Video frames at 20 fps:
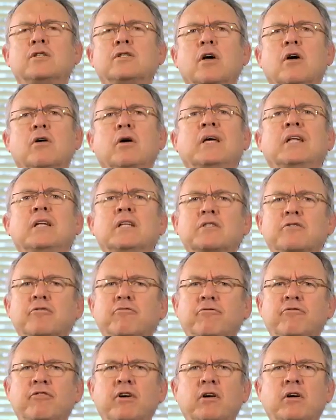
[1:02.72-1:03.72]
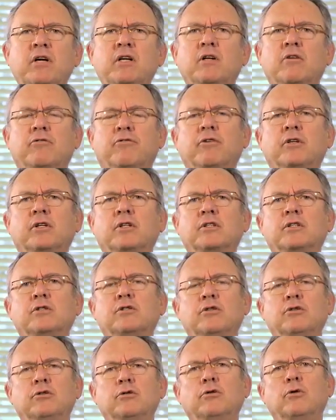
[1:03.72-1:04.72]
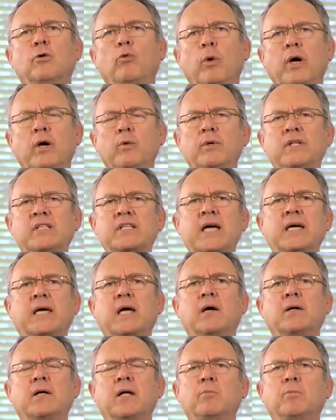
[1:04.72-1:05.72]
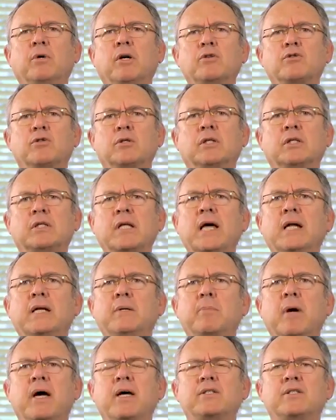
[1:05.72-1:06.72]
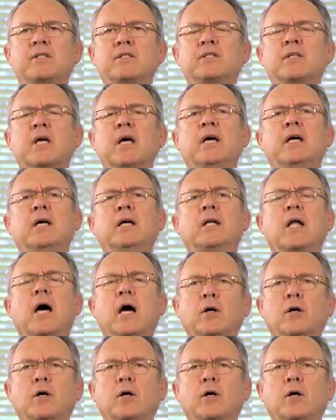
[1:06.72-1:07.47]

So it is very different to where we take out embryos on a daily basis in